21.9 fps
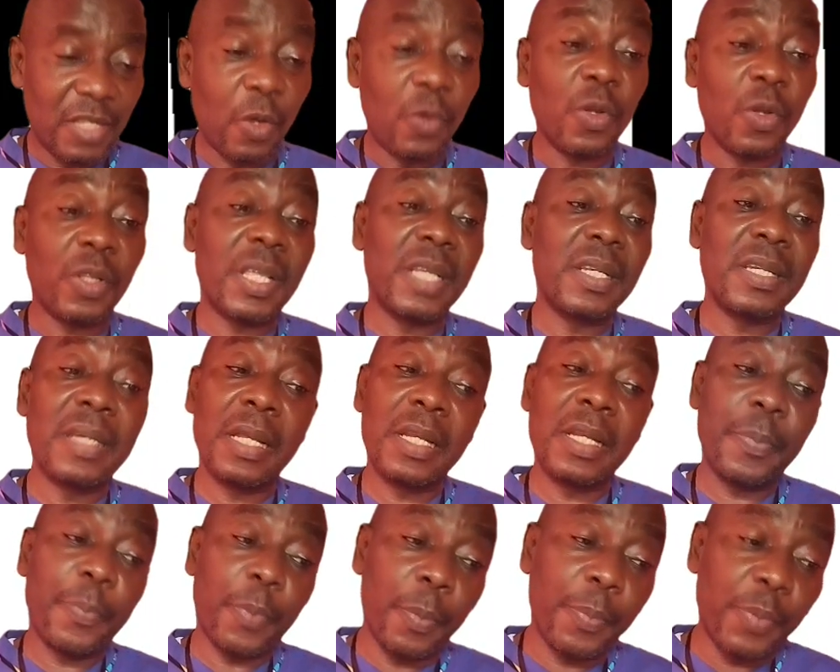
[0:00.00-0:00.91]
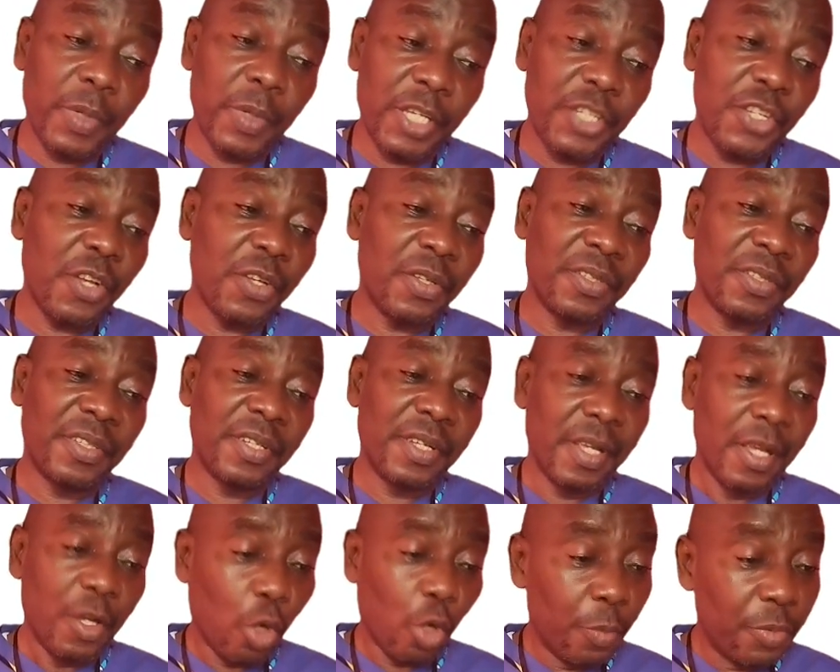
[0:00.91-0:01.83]
is conducted in every population.
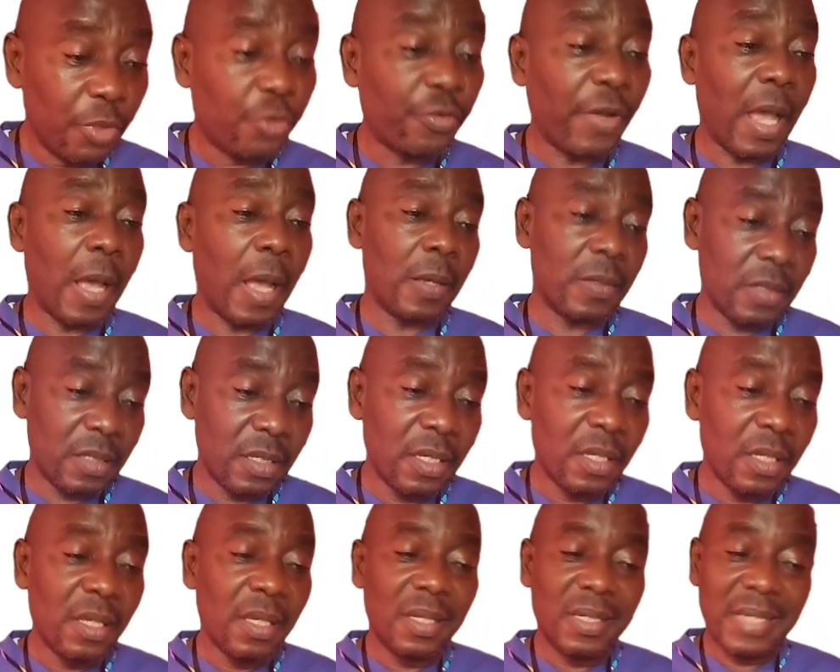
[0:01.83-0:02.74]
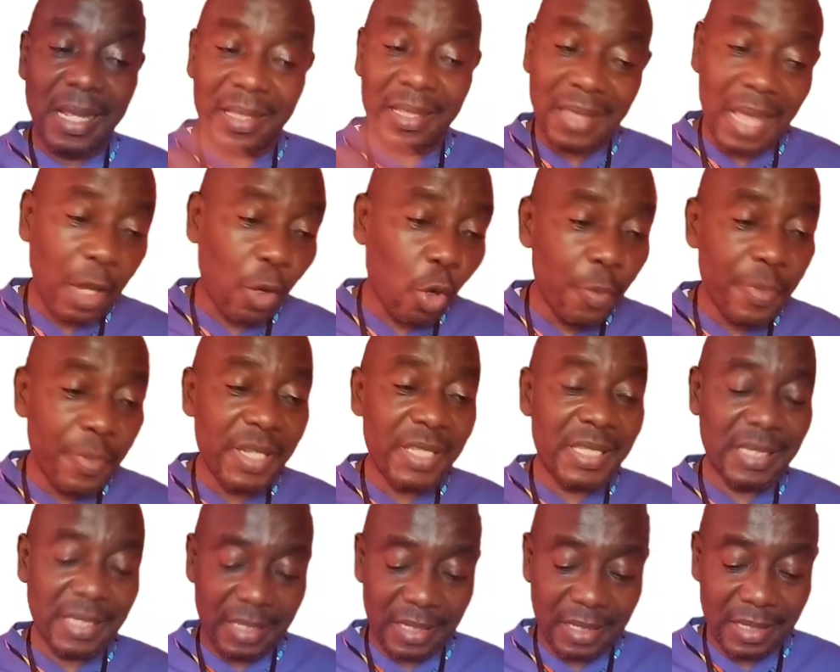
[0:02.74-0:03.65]
Community trials, the entire
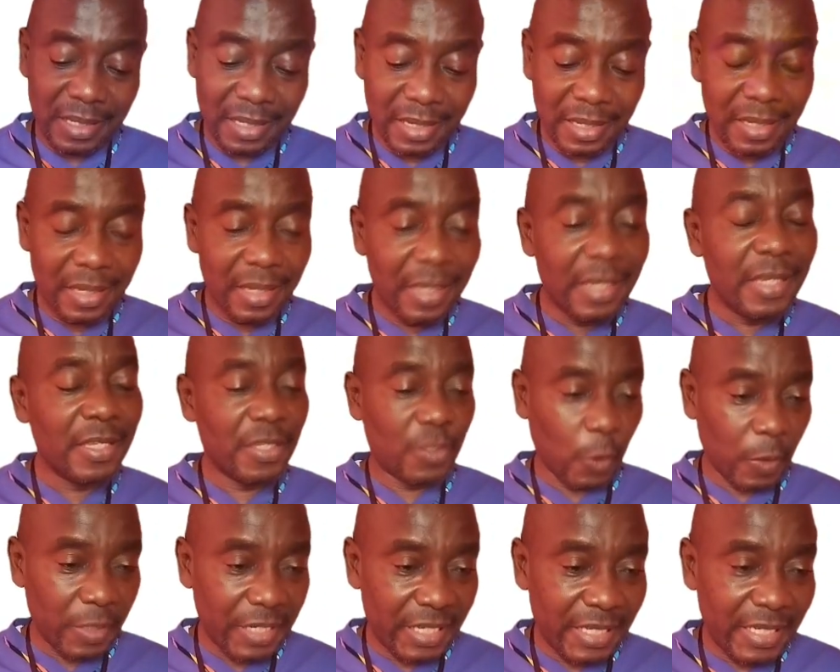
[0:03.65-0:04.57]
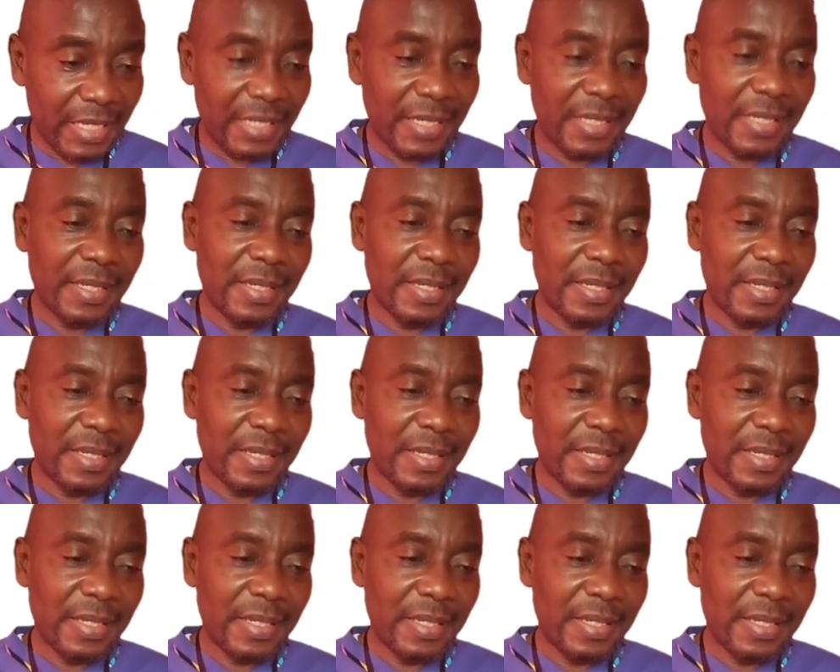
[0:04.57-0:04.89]
community is studied.